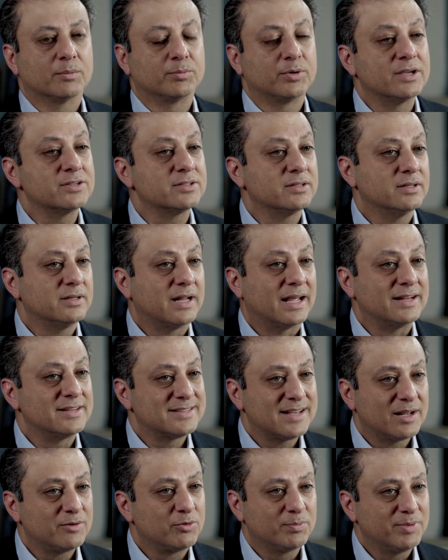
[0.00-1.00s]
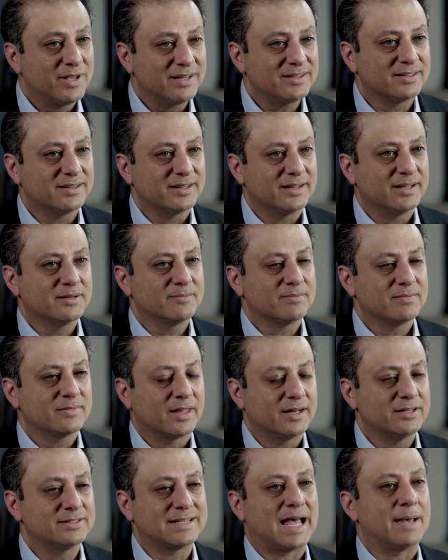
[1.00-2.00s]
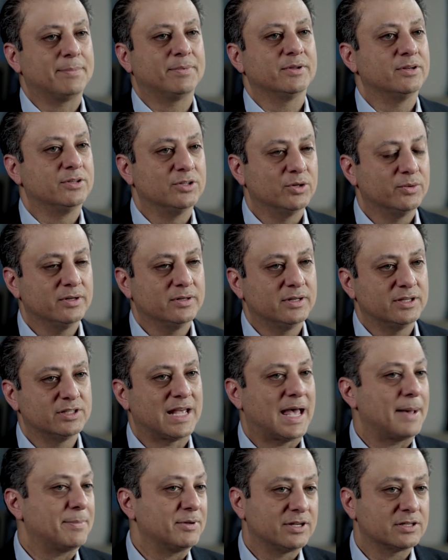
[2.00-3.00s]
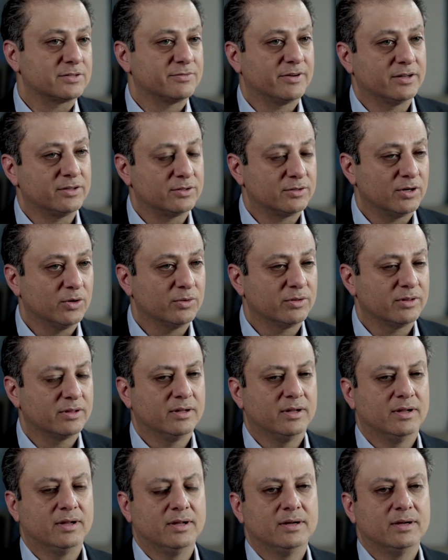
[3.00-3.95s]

The president has said repeatedly that he's happy to do it. He's happy to testify under oath.